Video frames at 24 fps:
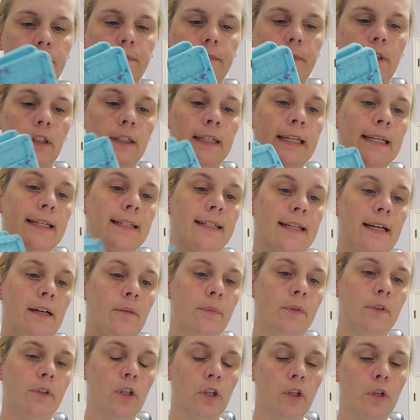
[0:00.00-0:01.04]
link down
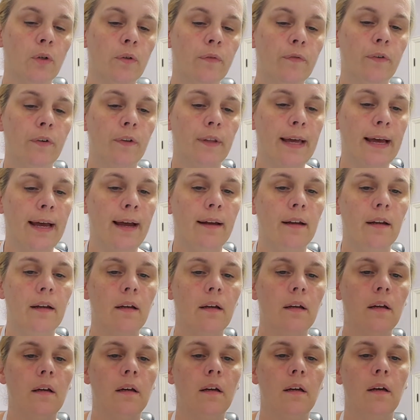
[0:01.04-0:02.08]
below for that.
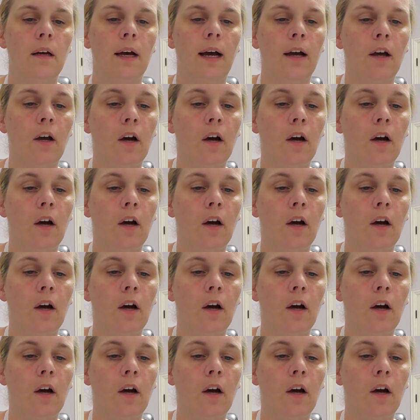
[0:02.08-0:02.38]
I